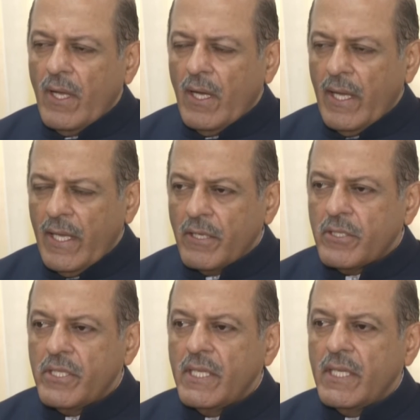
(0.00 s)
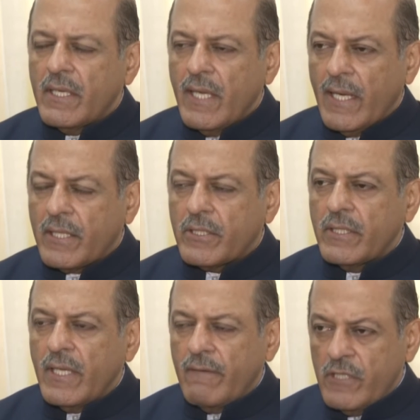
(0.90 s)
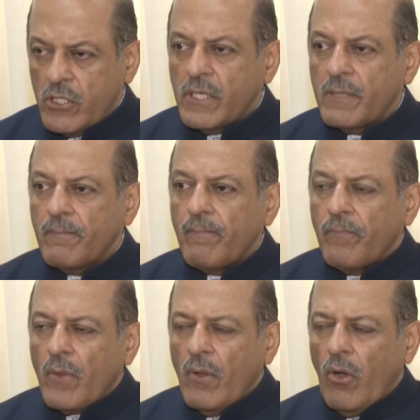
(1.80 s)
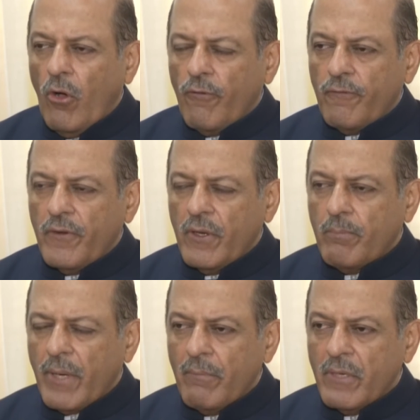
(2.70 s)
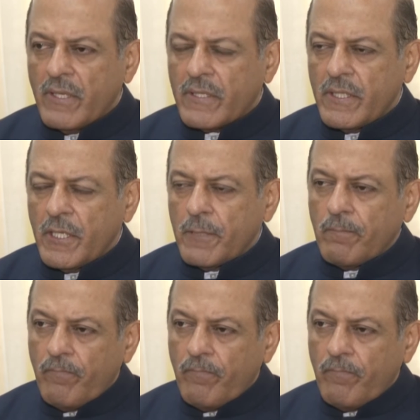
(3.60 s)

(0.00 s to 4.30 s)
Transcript: energy, direction, and vision of Prime Minister